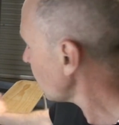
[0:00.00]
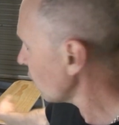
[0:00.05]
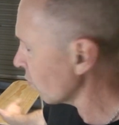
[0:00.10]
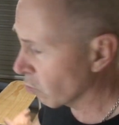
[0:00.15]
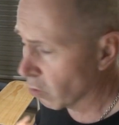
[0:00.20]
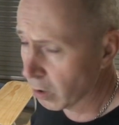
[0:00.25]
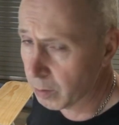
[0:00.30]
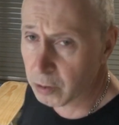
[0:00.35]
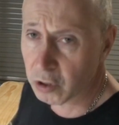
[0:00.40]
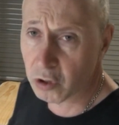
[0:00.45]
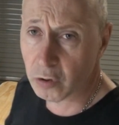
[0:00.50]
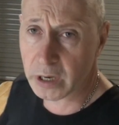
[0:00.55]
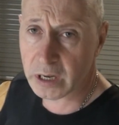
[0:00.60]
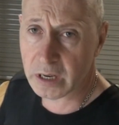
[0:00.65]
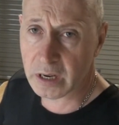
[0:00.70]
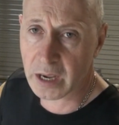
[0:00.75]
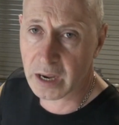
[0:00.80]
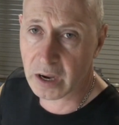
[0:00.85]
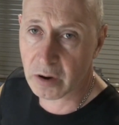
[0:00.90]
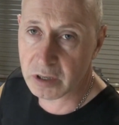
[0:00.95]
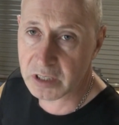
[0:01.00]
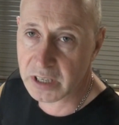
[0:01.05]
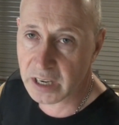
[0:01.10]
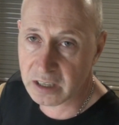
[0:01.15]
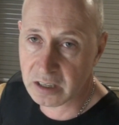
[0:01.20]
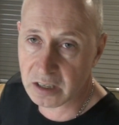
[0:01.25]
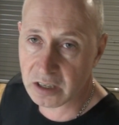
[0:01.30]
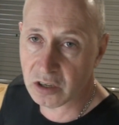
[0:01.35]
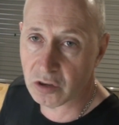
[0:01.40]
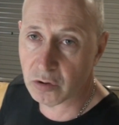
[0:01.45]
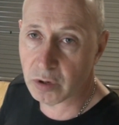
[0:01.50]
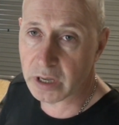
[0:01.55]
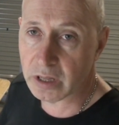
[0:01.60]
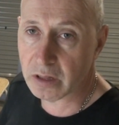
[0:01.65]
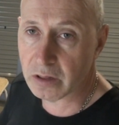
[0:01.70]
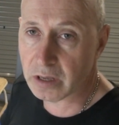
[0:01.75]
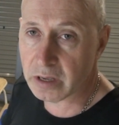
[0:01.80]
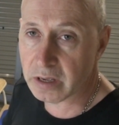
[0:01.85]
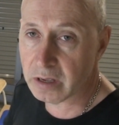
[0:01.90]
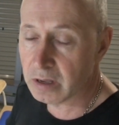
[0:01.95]
What I'm doing now is actually doing
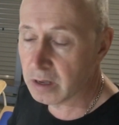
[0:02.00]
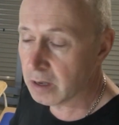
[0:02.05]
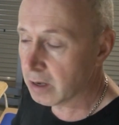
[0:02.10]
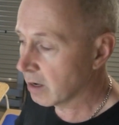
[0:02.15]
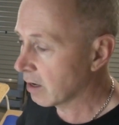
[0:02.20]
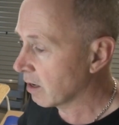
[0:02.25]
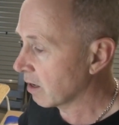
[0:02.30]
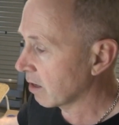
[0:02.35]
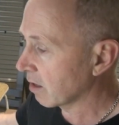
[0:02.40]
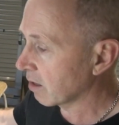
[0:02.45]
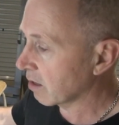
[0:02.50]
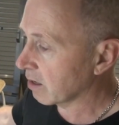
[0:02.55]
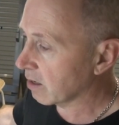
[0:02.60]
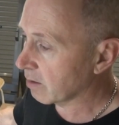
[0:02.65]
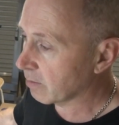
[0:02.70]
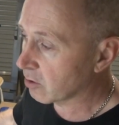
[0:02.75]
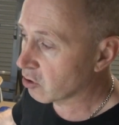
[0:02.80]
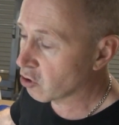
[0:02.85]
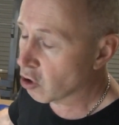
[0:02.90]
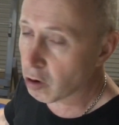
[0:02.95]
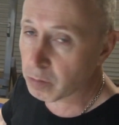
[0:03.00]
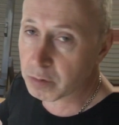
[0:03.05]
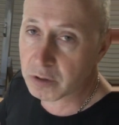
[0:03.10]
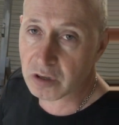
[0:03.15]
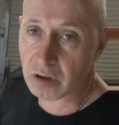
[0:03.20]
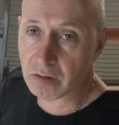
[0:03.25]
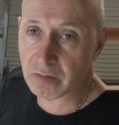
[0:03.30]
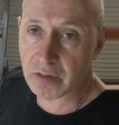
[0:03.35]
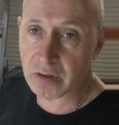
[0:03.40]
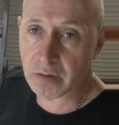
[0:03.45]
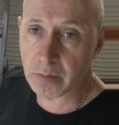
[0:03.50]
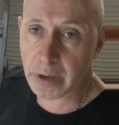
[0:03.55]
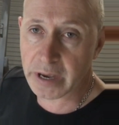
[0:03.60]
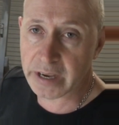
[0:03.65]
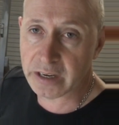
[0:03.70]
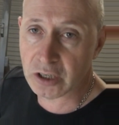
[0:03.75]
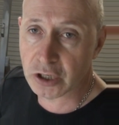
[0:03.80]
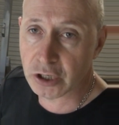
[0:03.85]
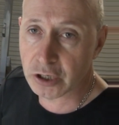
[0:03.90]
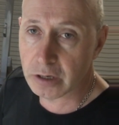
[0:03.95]
the tops of the
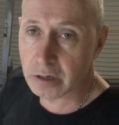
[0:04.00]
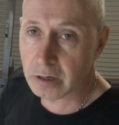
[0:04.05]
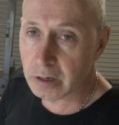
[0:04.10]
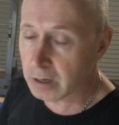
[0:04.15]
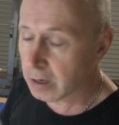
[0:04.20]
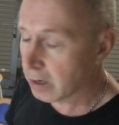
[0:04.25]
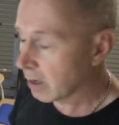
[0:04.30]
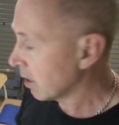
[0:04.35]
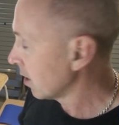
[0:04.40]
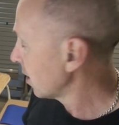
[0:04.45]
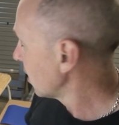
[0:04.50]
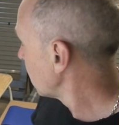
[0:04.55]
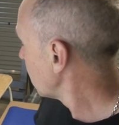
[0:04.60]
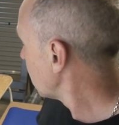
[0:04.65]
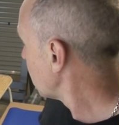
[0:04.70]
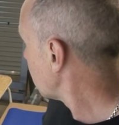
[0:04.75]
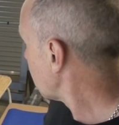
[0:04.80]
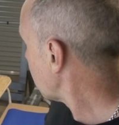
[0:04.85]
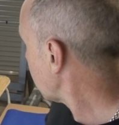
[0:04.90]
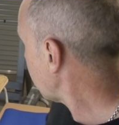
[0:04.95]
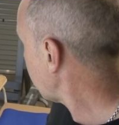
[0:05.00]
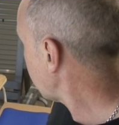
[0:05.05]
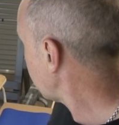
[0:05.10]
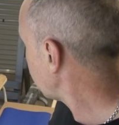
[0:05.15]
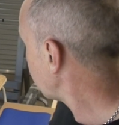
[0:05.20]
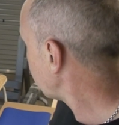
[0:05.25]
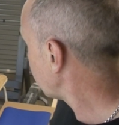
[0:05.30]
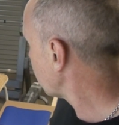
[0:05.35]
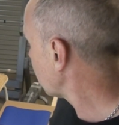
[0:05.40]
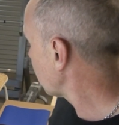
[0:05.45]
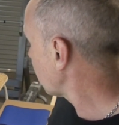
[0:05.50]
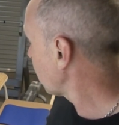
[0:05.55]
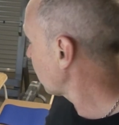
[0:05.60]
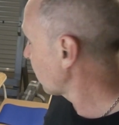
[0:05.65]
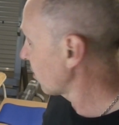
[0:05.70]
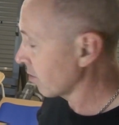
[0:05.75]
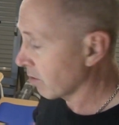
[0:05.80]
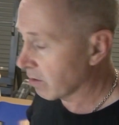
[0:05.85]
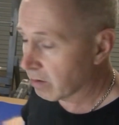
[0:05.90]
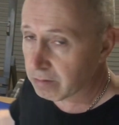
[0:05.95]
bench, and the
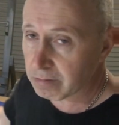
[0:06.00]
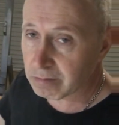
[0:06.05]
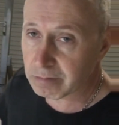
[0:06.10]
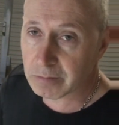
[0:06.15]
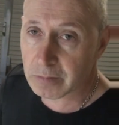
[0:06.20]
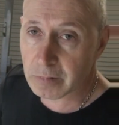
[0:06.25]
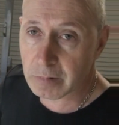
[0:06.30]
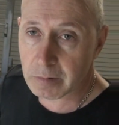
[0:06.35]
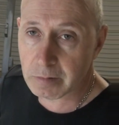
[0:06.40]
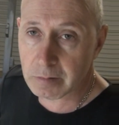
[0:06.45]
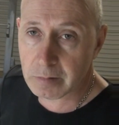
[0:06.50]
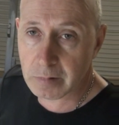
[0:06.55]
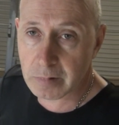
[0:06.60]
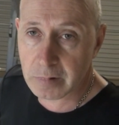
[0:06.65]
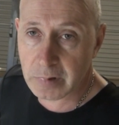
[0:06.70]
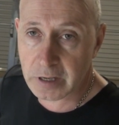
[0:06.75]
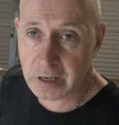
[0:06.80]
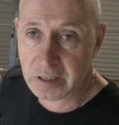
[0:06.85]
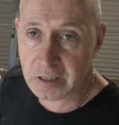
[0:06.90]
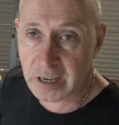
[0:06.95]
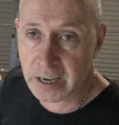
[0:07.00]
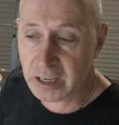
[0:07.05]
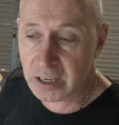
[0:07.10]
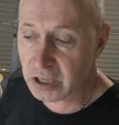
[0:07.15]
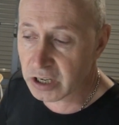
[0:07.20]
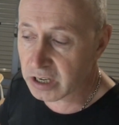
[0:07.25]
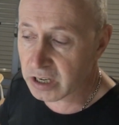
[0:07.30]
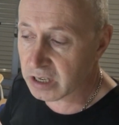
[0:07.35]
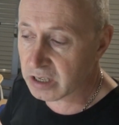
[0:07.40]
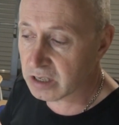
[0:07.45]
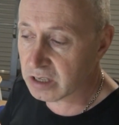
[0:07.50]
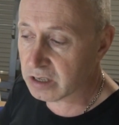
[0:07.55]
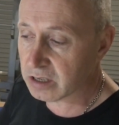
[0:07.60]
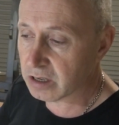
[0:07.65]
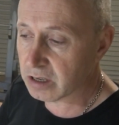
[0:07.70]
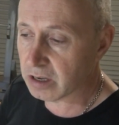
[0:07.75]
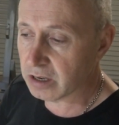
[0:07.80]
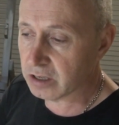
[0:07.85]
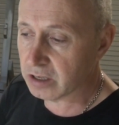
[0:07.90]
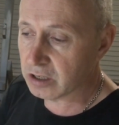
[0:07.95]
intention is
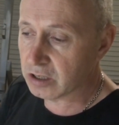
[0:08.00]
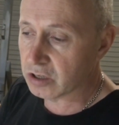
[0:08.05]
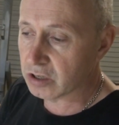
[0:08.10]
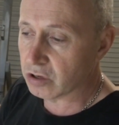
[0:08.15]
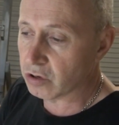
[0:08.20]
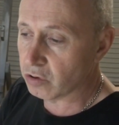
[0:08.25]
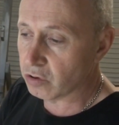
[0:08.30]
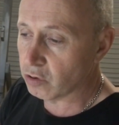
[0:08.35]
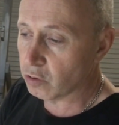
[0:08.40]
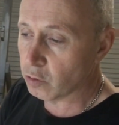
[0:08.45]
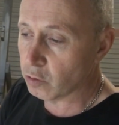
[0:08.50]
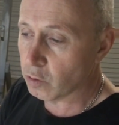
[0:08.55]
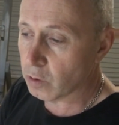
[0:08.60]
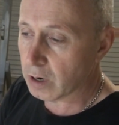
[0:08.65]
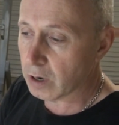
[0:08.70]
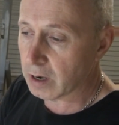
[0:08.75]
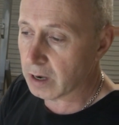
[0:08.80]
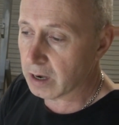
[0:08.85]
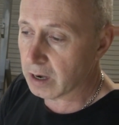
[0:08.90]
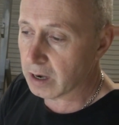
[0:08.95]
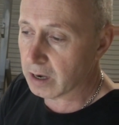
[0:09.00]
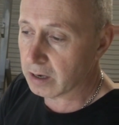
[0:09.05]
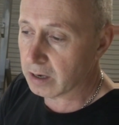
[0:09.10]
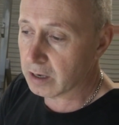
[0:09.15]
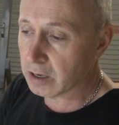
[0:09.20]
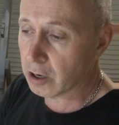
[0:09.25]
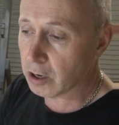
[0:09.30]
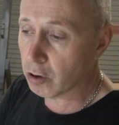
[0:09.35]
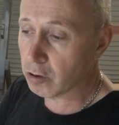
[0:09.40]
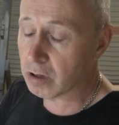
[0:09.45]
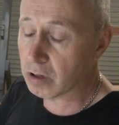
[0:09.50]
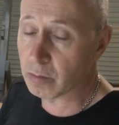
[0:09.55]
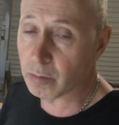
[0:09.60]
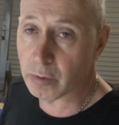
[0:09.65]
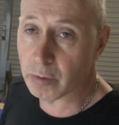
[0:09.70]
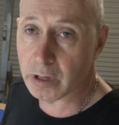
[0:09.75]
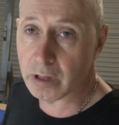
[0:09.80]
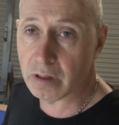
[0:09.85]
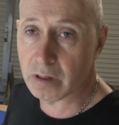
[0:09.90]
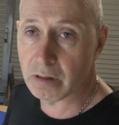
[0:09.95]
to coat them
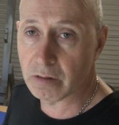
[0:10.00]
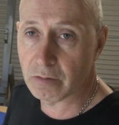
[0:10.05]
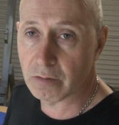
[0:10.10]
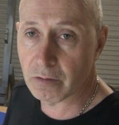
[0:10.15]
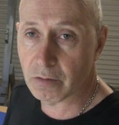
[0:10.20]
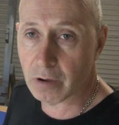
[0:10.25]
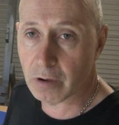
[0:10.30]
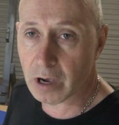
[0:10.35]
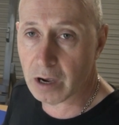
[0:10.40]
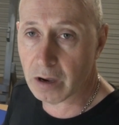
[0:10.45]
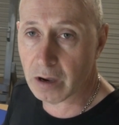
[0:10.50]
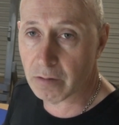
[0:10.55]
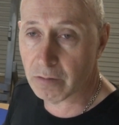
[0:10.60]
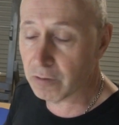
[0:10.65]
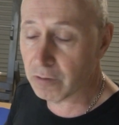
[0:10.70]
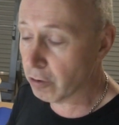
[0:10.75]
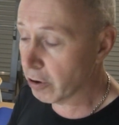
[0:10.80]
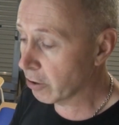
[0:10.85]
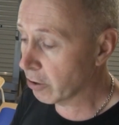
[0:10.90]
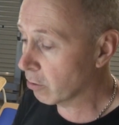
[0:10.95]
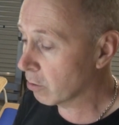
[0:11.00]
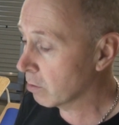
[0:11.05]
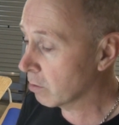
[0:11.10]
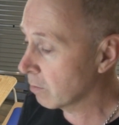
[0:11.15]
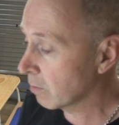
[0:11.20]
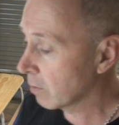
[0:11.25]
with vinyl